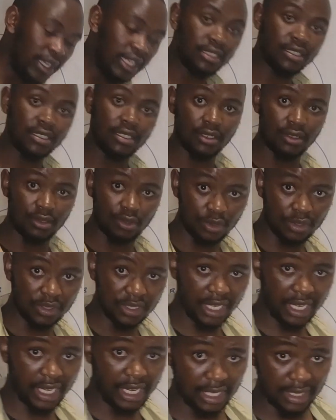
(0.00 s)
that those
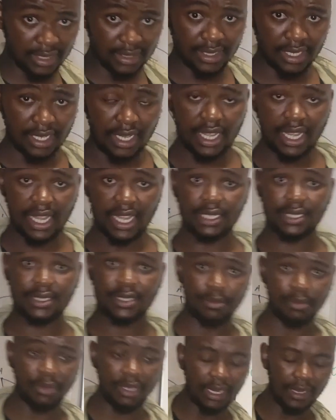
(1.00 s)
triangles are
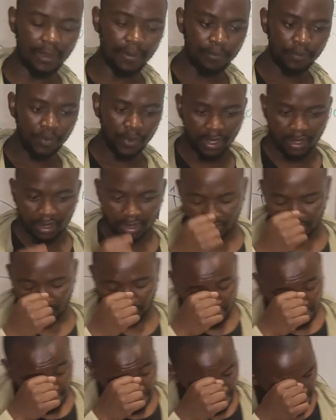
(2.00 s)
similar.
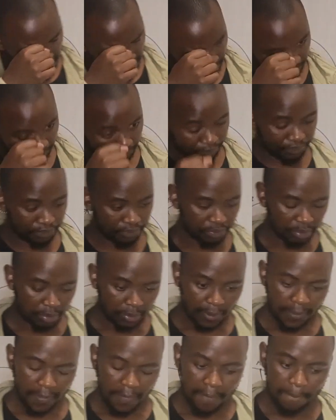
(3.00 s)
So
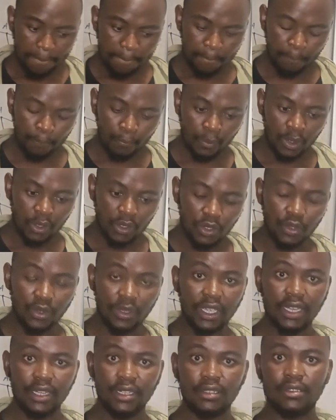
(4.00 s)
you
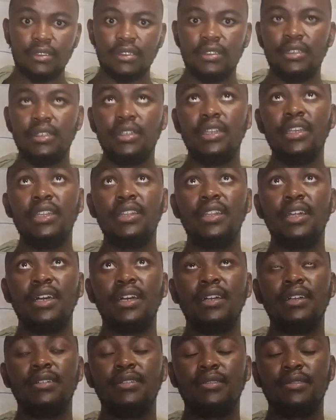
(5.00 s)
can
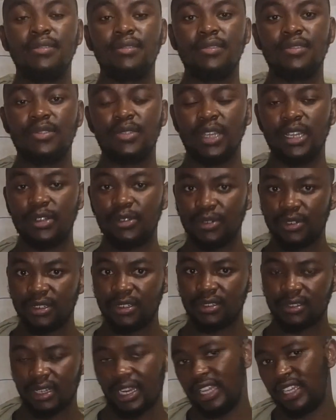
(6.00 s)
either, so I
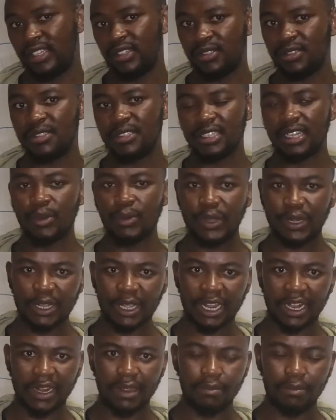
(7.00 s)
don't like using the word
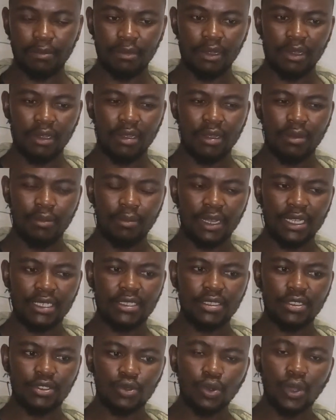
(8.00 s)
cram,
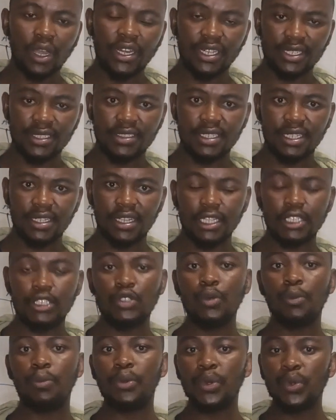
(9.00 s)
but do understand that
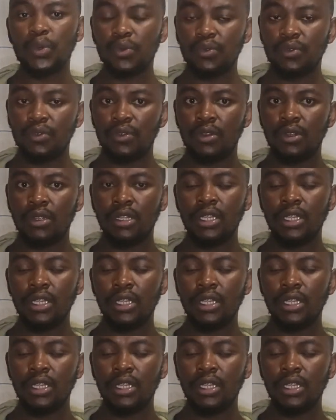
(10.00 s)
to prove